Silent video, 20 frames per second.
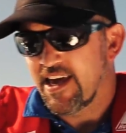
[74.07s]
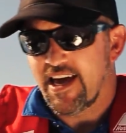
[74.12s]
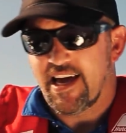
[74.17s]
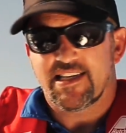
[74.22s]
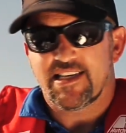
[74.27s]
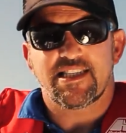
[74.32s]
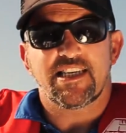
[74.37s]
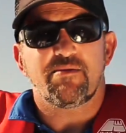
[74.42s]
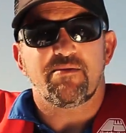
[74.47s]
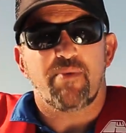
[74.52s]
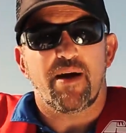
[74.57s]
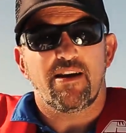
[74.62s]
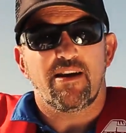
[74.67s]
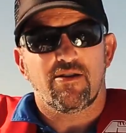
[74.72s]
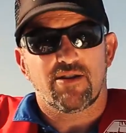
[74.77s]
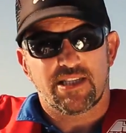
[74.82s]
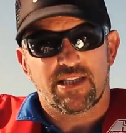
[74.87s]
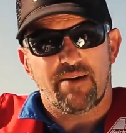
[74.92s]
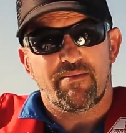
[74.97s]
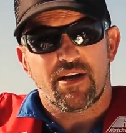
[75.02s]
A stick bait
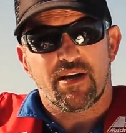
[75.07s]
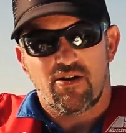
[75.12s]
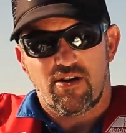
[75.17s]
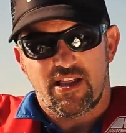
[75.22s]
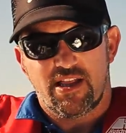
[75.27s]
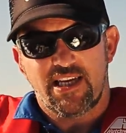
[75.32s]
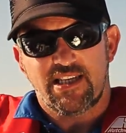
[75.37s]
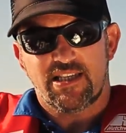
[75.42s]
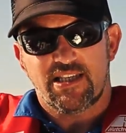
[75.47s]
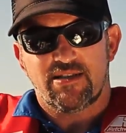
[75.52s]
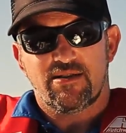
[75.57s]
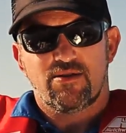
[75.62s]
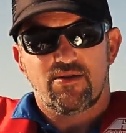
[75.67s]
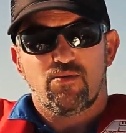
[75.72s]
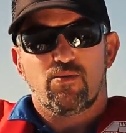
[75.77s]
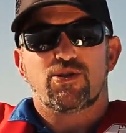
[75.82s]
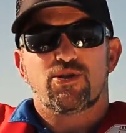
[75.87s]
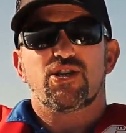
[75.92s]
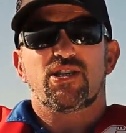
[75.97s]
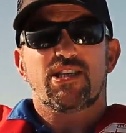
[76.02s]
looks something like this,
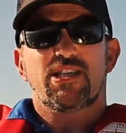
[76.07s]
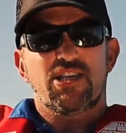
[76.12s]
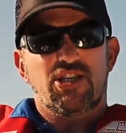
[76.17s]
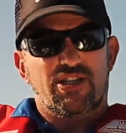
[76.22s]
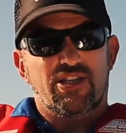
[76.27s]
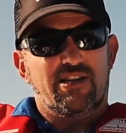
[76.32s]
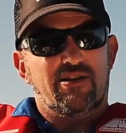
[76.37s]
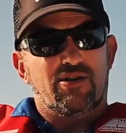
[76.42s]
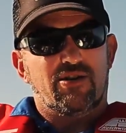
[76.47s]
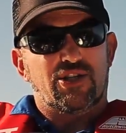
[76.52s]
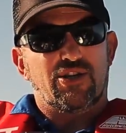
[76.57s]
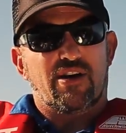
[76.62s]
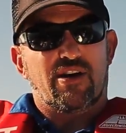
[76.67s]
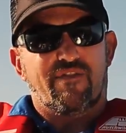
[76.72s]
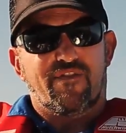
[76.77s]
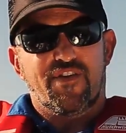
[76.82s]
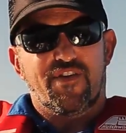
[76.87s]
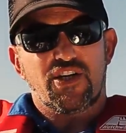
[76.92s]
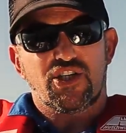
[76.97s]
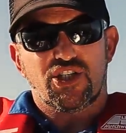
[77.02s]
which essentially looks like a
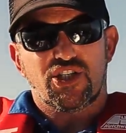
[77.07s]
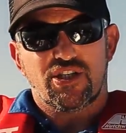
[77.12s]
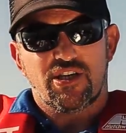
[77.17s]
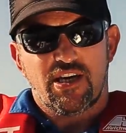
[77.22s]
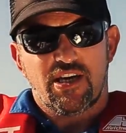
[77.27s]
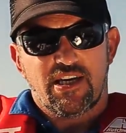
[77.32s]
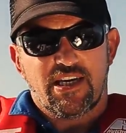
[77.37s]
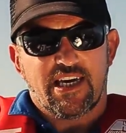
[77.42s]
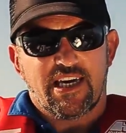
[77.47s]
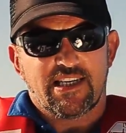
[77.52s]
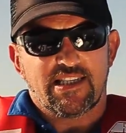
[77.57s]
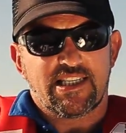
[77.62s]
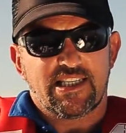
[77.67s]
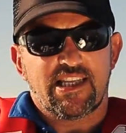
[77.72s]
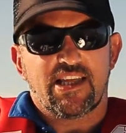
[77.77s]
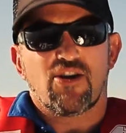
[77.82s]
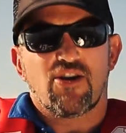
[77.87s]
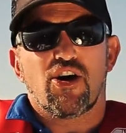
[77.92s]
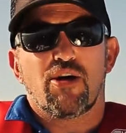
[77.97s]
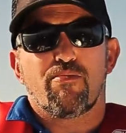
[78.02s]
fish. You can see
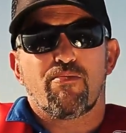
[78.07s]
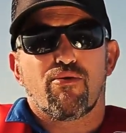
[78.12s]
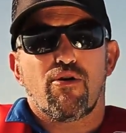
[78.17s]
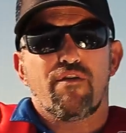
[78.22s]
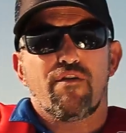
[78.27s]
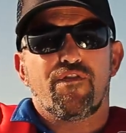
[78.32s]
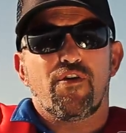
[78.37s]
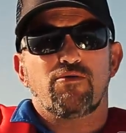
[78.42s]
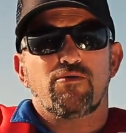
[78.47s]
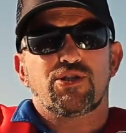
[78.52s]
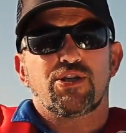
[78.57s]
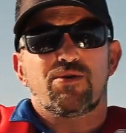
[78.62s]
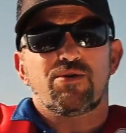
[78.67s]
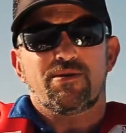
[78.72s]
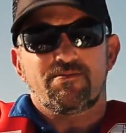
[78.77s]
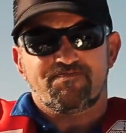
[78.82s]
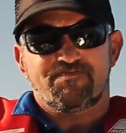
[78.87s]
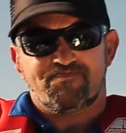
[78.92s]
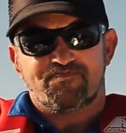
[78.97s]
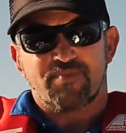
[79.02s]
the kind of profile to
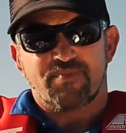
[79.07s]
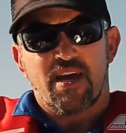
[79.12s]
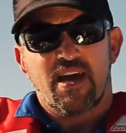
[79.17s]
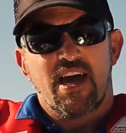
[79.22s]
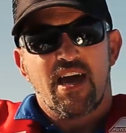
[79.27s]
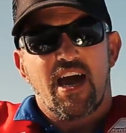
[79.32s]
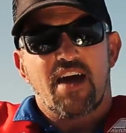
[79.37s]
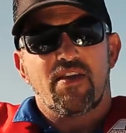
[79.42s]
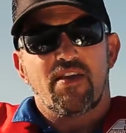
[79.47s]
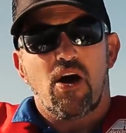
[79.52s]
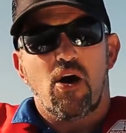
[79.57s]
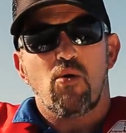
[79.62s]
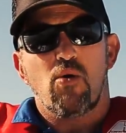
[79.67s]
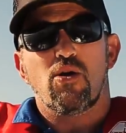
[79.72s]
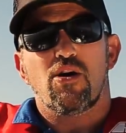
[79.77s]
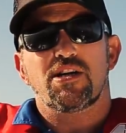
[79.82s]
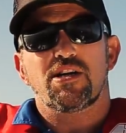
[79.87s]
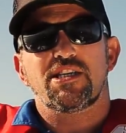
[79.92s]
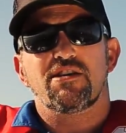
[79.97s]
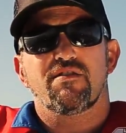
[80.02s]
it. And the
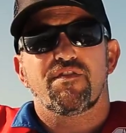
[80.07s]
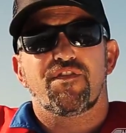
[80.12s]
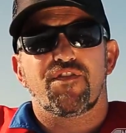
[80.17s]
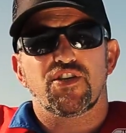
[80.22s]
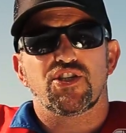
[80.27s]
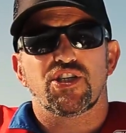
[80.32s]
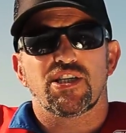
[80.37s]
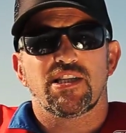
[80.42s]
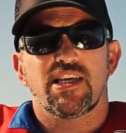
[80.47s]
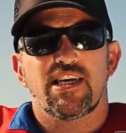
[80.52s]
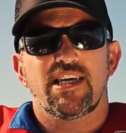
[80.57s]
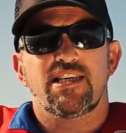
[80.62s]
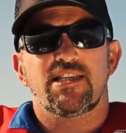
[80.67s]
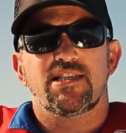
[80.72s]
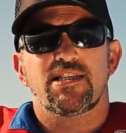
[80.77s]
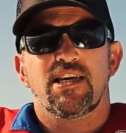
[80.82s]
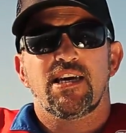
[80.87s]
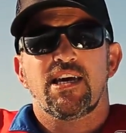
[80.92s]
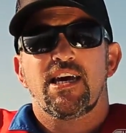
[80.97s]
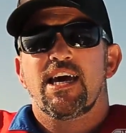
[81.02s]
whole idea of fishing
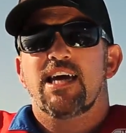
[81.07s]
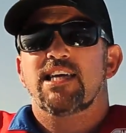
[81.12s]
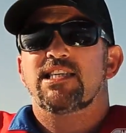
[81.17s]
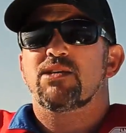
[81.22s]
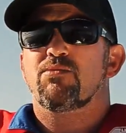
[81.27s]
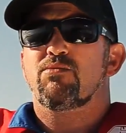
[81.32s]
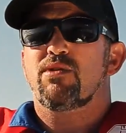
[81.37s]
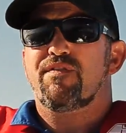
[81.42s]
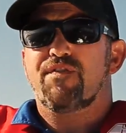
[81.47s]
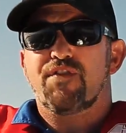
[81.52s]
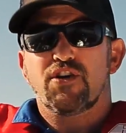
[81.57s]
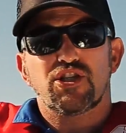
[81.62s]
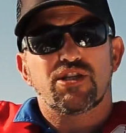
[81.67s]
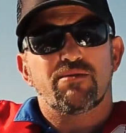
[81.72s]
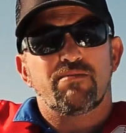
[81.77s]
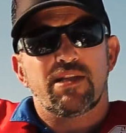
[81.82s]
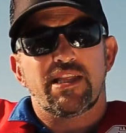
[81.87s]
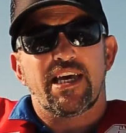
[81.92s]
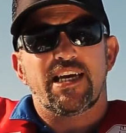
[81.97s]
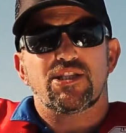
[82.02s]
these is that we fish
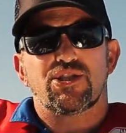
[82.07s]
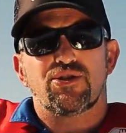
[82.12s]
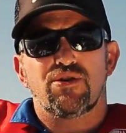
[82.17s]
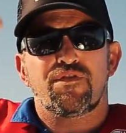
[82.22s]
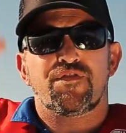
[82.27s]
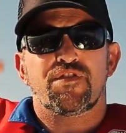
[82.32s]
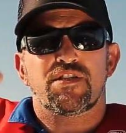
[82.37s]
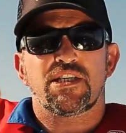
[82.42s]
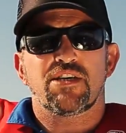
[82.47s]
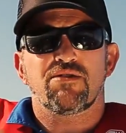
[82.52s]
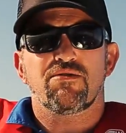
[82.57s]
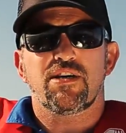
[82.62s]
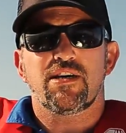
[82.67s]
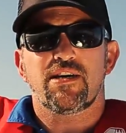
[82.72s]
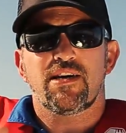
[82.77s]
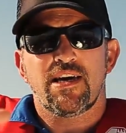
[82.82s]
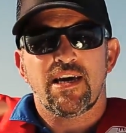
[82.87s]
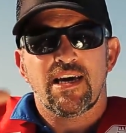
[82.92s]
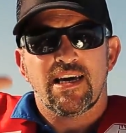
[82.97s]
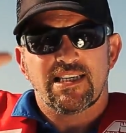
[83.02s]
them in that surface
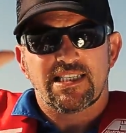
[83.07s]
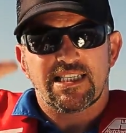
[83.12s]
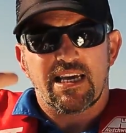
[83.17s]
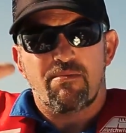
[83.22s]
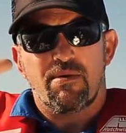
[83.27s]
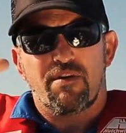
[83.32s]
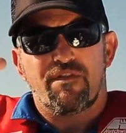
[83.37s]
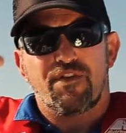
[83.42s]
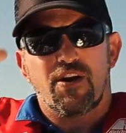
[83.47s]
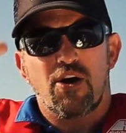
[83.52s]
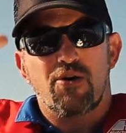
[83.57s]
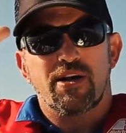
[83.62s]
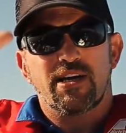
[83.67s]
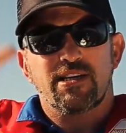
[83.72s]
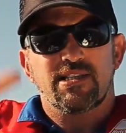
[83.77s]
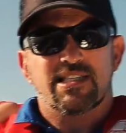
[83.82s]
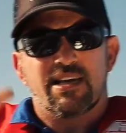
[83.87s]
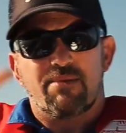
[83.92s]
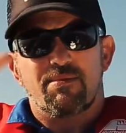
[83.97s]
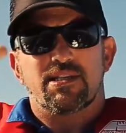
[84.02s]
area. Some are
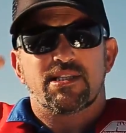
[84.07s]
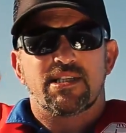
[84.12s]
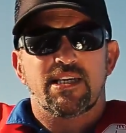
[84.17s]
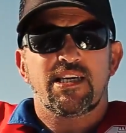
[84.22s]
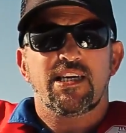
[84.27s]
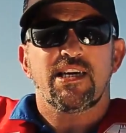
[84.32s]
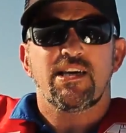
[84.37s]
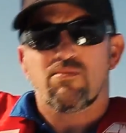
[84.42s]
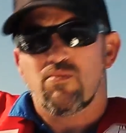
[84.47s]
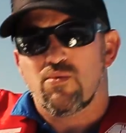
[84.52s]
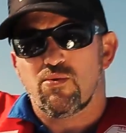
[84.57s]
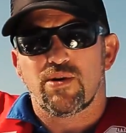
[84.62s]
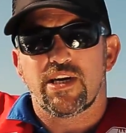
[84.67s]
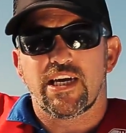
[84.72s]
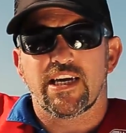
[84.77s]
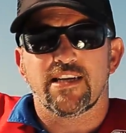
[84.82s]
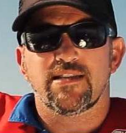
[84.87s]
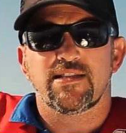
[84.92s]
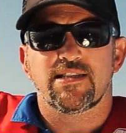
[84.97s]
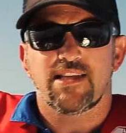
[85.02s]
floating, some are sinking, and we'll
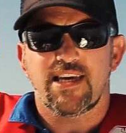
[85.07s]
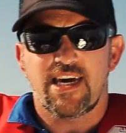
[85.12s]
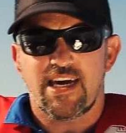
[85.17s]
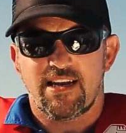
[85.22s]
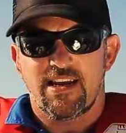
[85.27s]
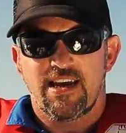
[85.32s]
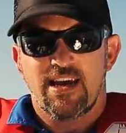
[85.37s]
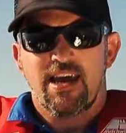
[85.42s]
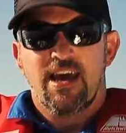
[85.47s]
get into that.